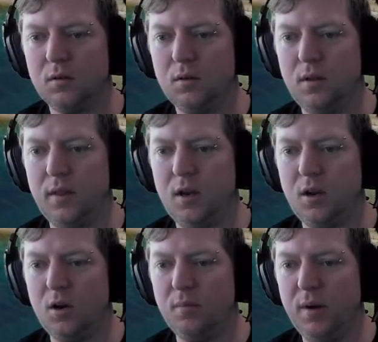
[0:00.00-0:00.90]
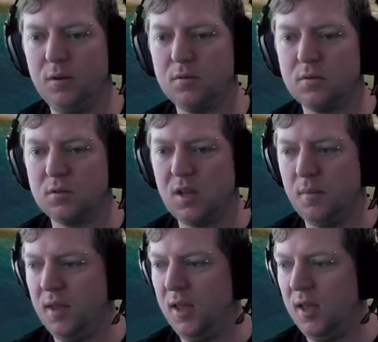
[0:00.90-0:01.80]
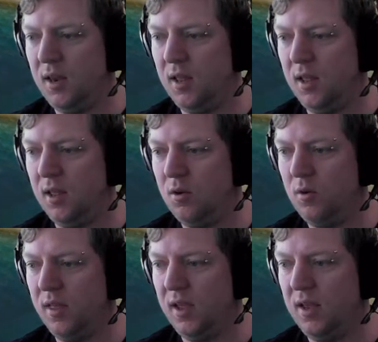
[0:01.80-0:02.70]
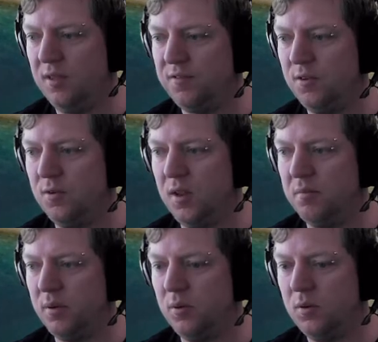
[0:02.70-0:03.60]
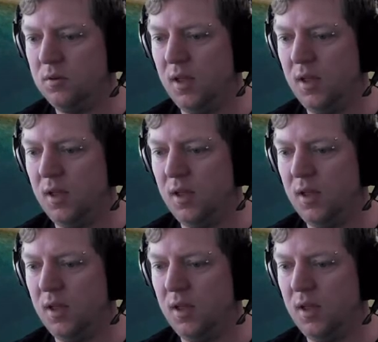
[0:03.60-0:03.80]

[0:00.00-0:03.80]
And then I got boats coming out here, or the Airlie food import.